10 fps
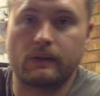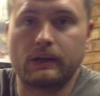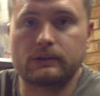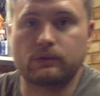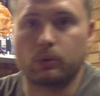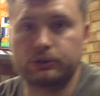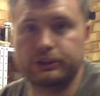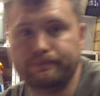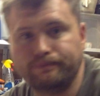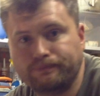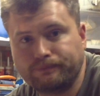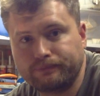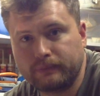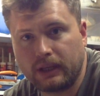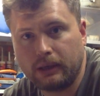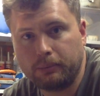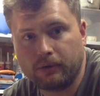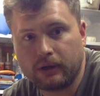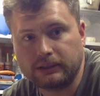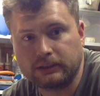thanks for watching. Keep
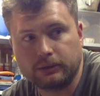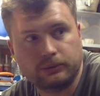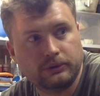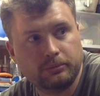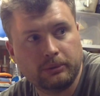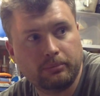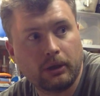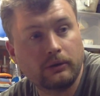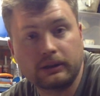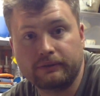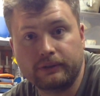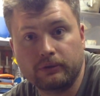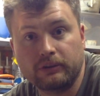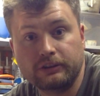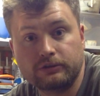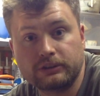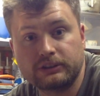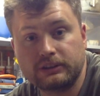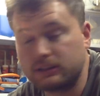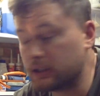your eyes glued to my blog if you're
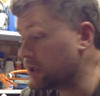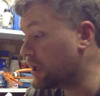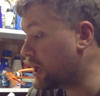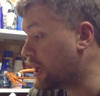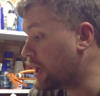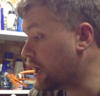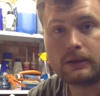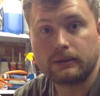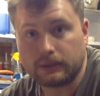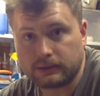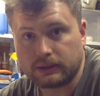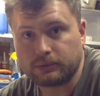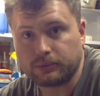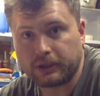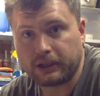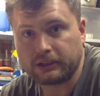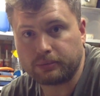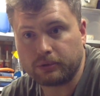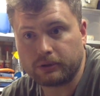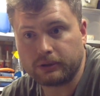interested. Next time something gets
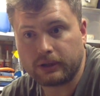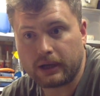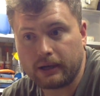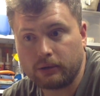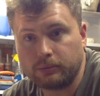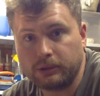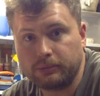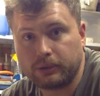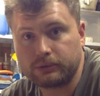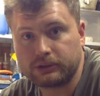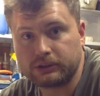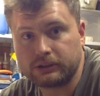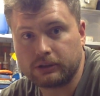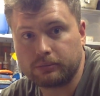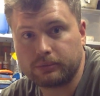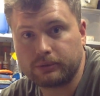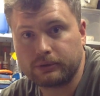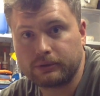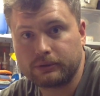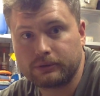broken, I will be posting up
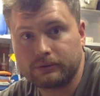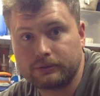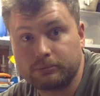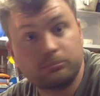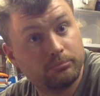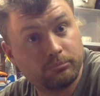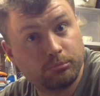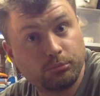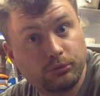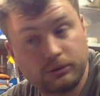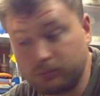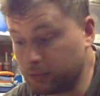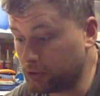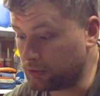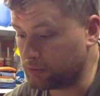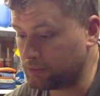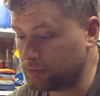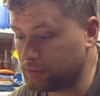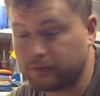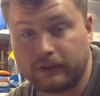some more
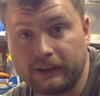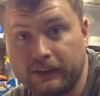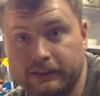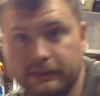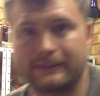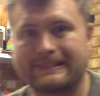findings.